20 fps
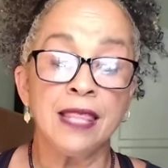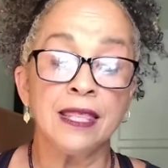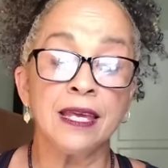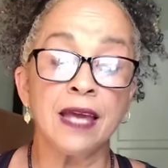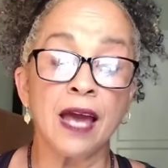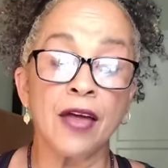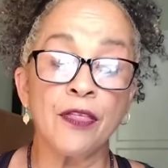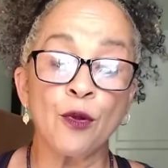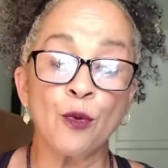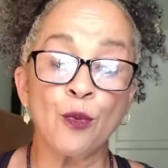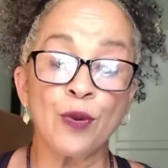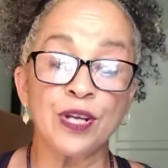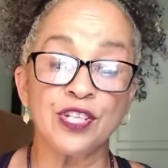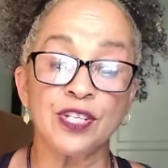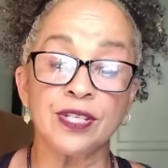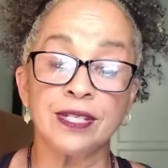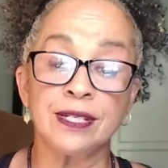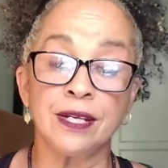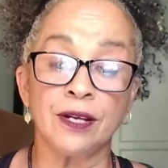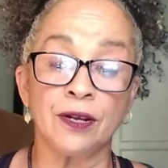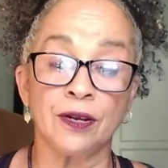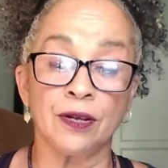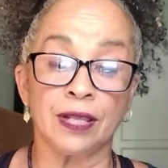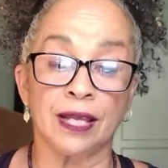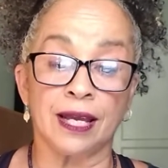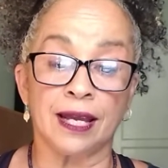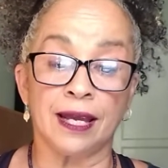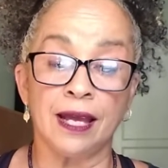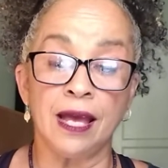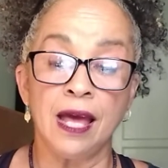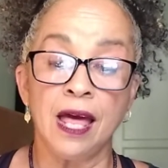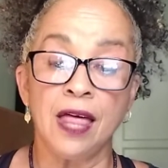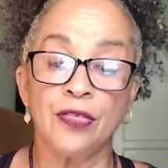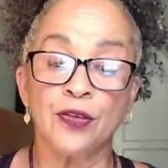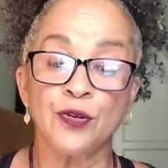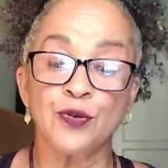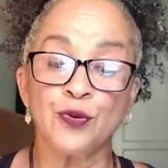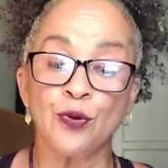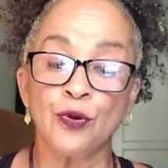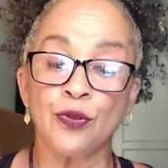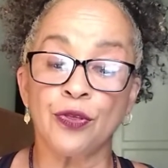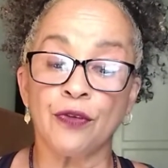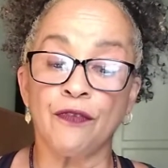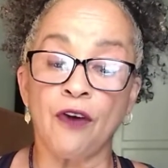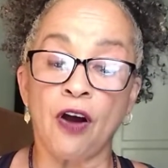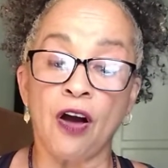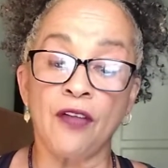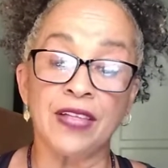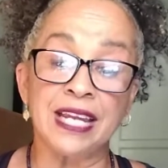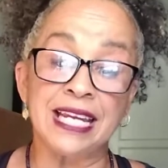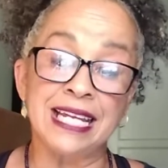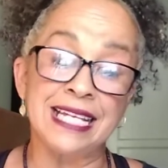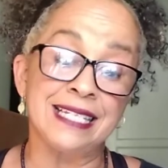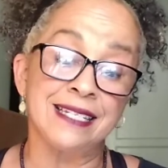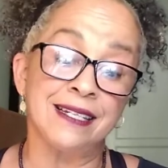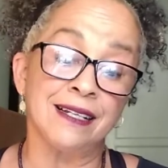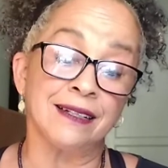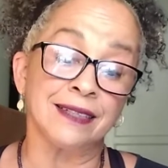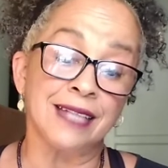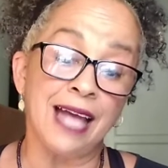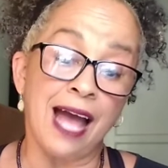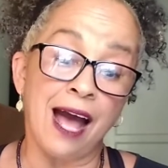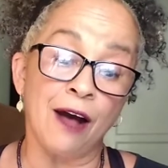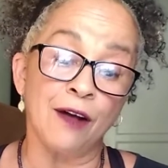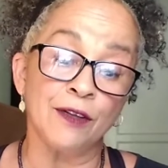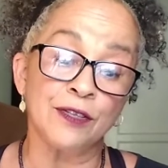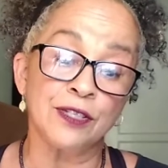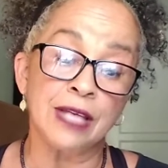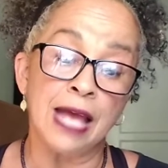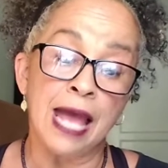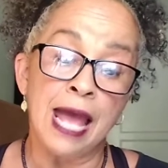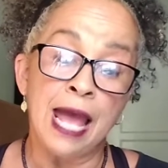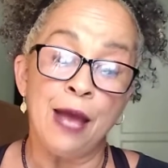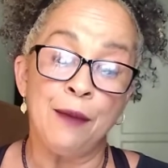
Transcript: The other wishes dearly the truth of all that he still doubts,